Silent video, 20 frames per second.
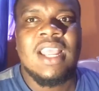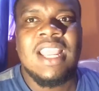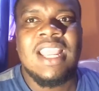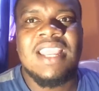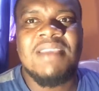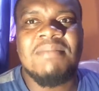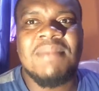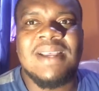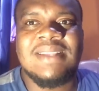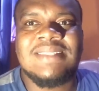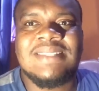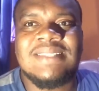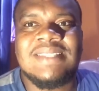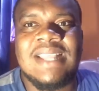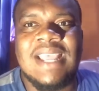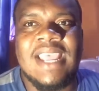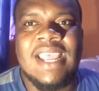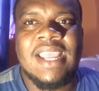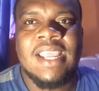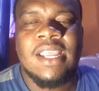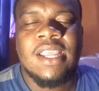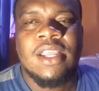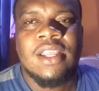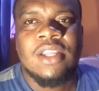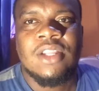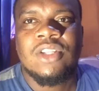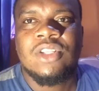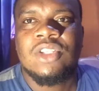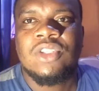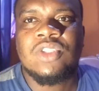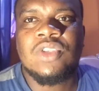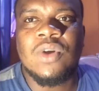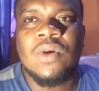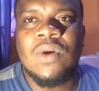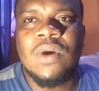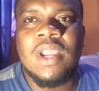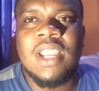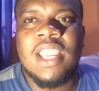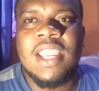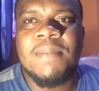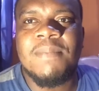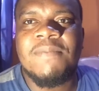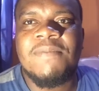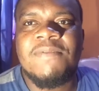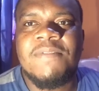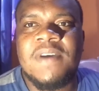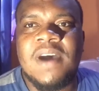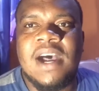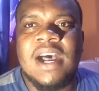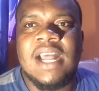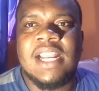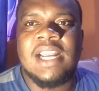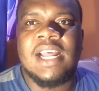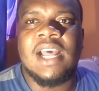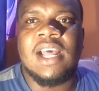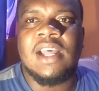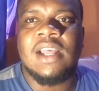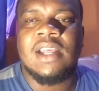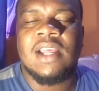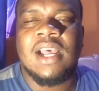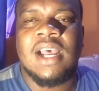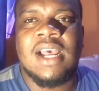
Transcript: he must say to him, Father,